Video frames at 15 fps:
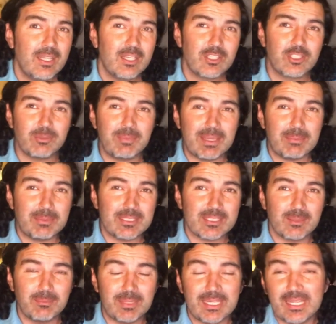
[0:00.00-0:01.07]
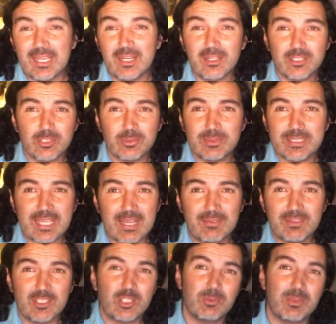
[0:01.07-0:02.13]
So maybe somebody else was
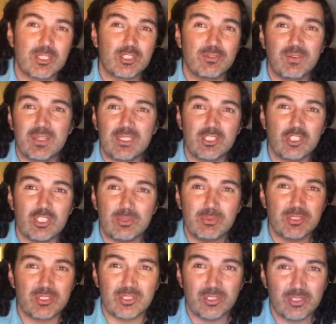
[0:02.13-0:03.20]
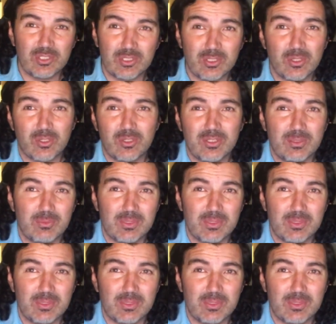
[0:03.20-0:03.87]
having too much fun and she was the good girl that